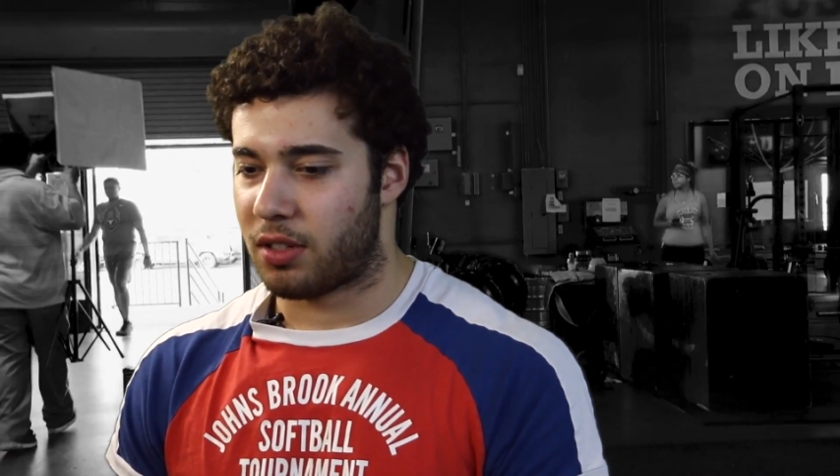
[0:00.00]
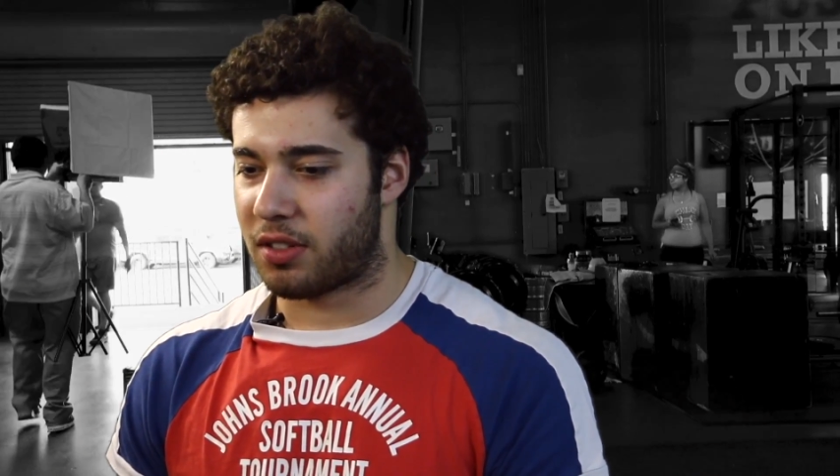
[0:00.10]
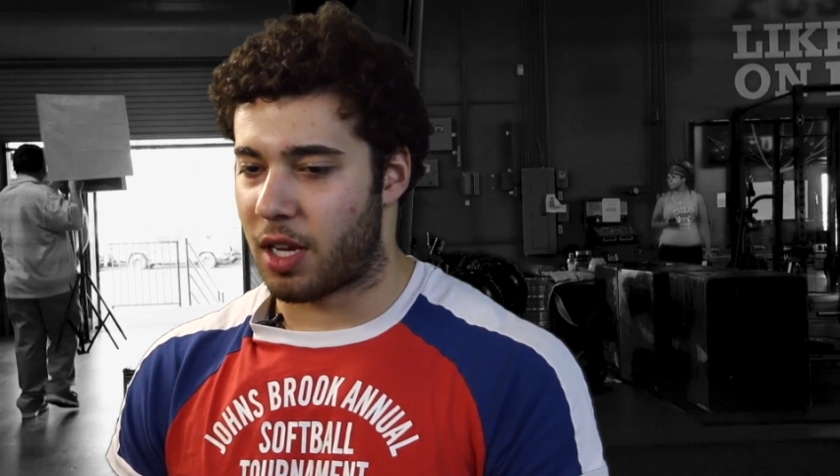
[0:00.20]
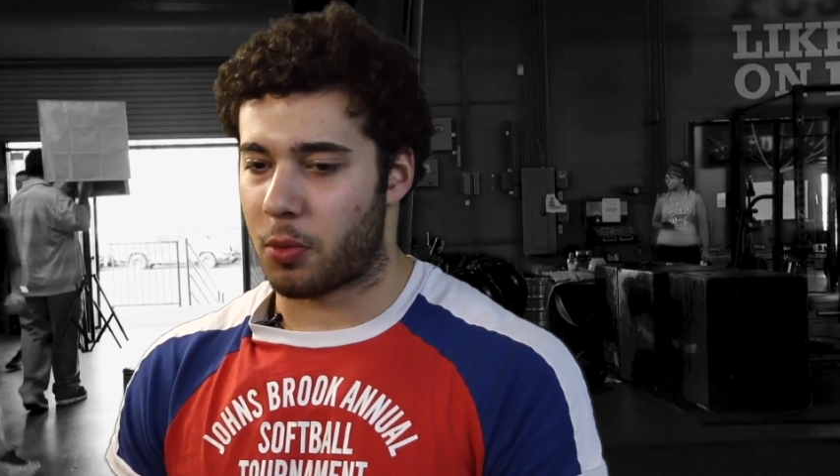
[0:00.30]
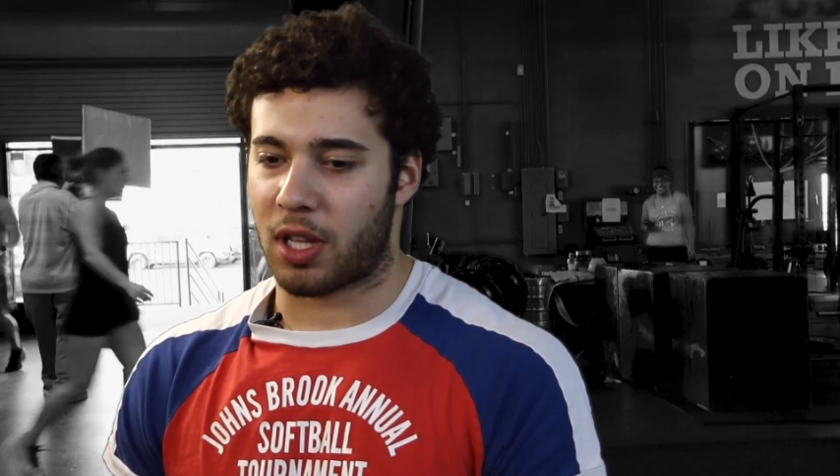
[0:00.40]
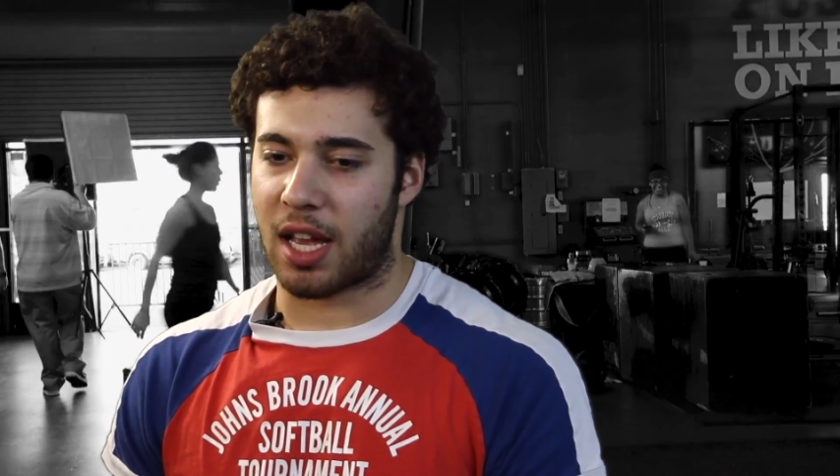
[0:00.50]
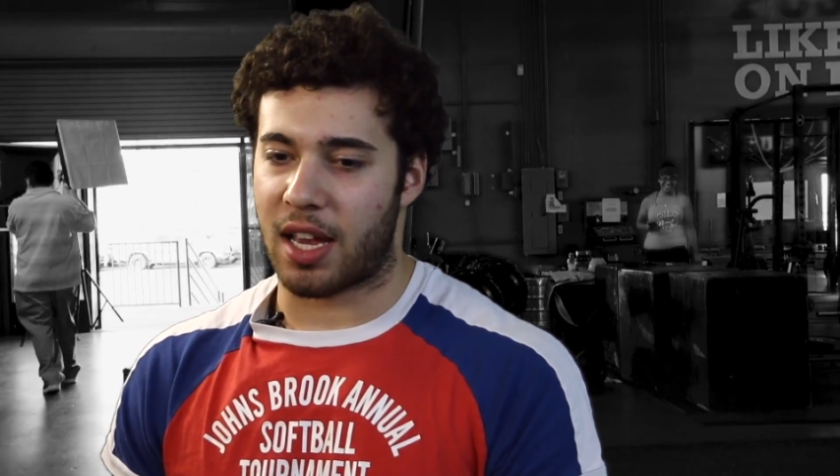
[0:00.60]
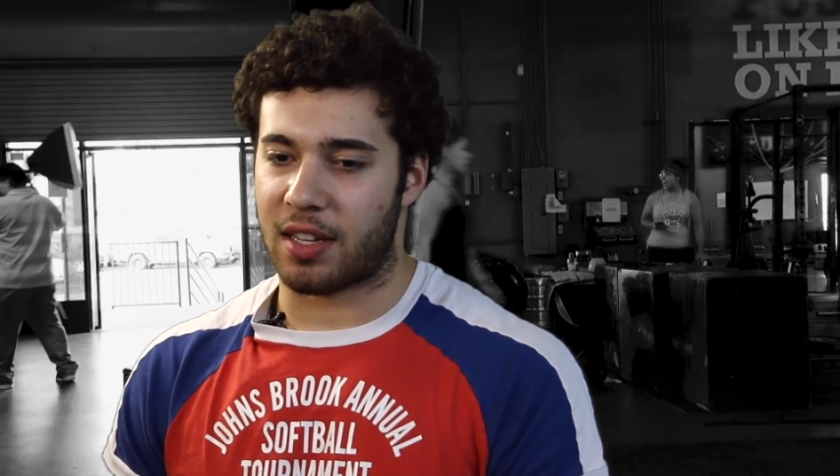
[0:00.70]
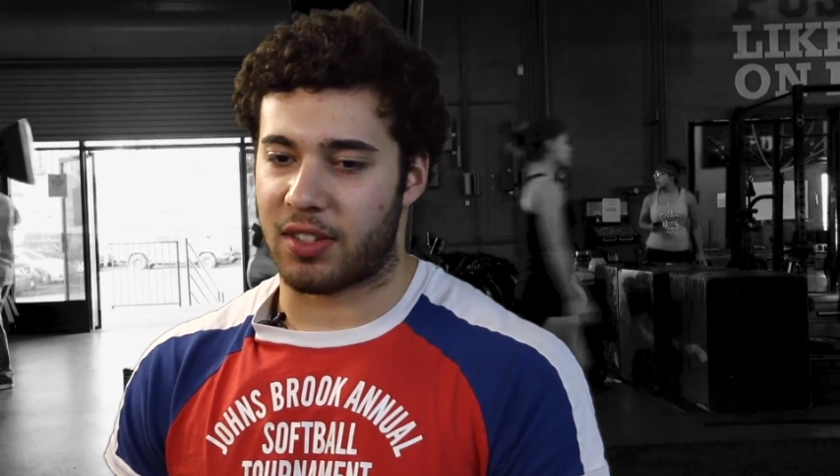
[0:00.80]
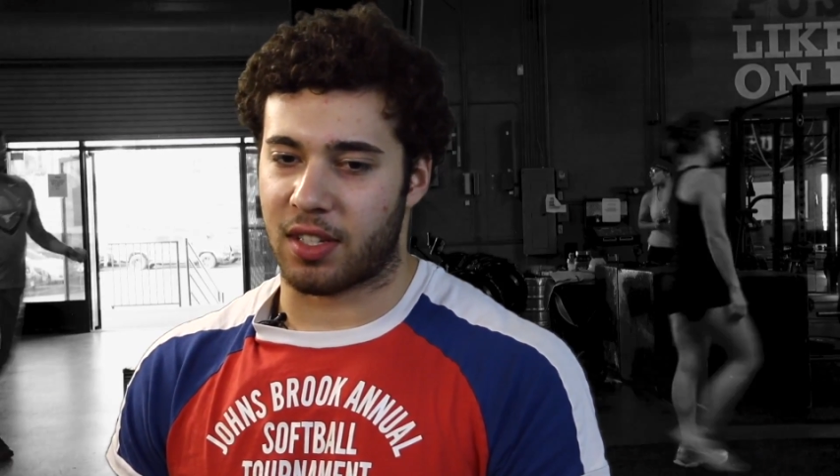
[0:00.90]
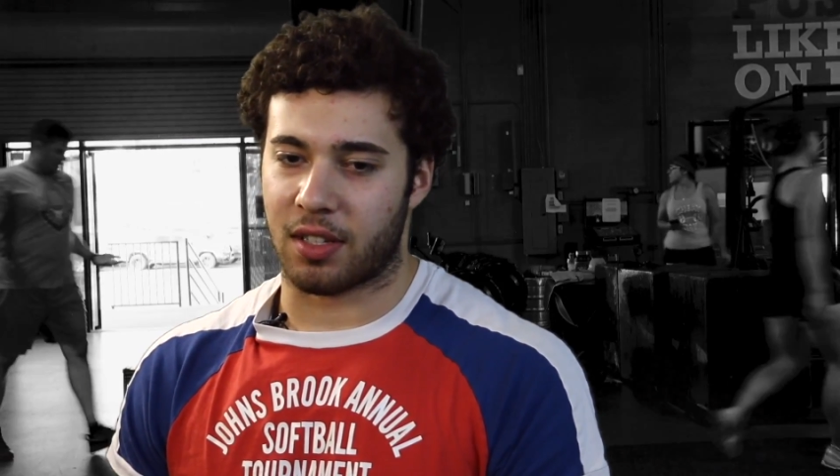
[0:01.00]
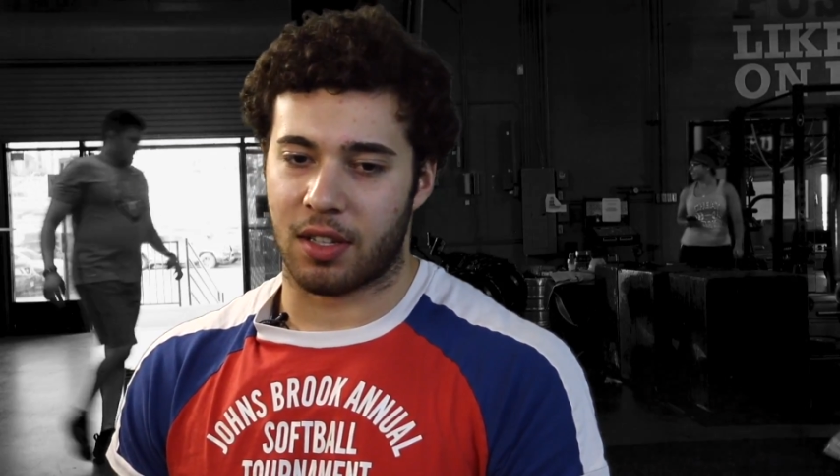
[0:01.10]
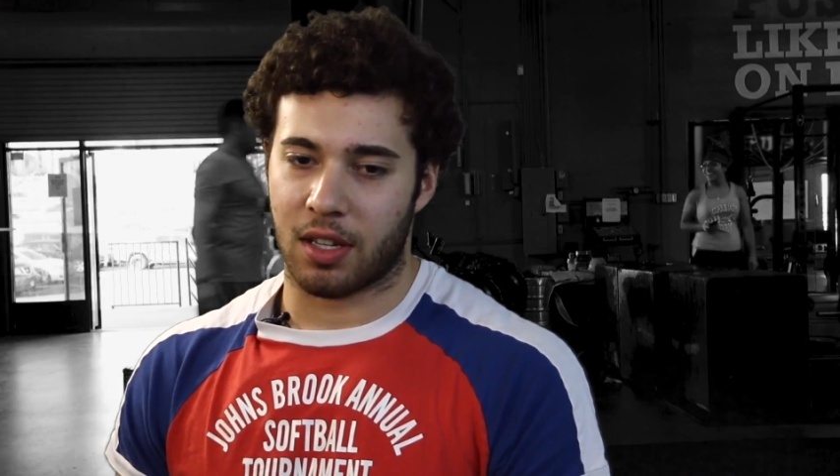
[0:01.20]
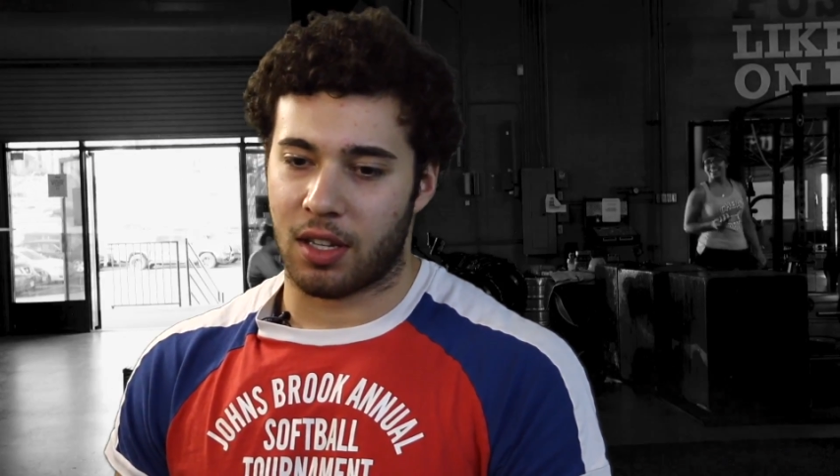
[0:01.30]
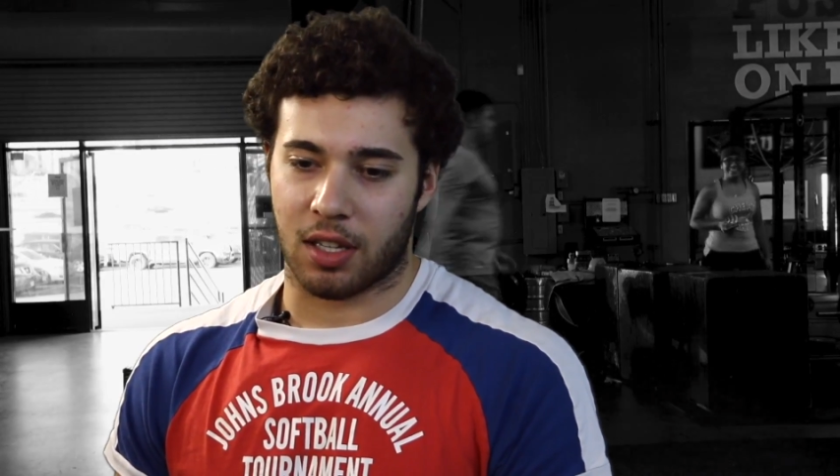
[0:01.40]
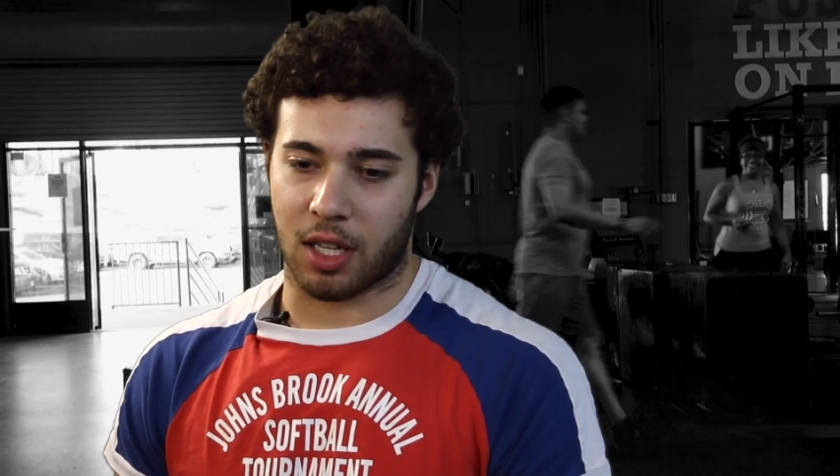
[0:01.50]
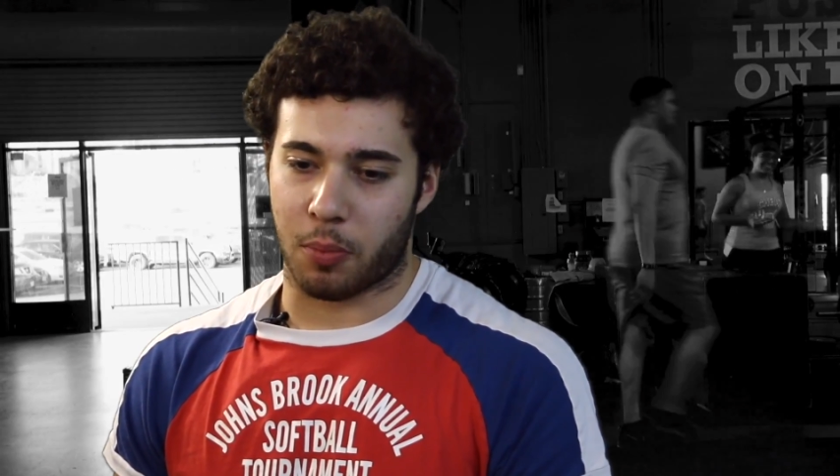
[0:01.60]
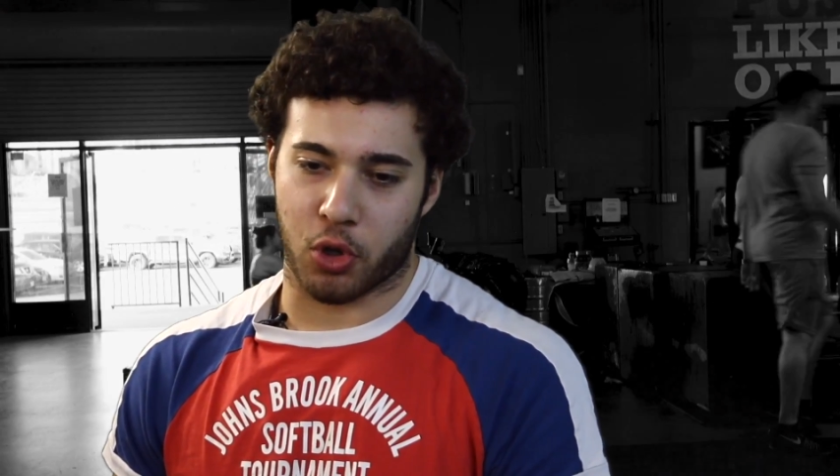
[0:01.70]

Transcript: stabilized and can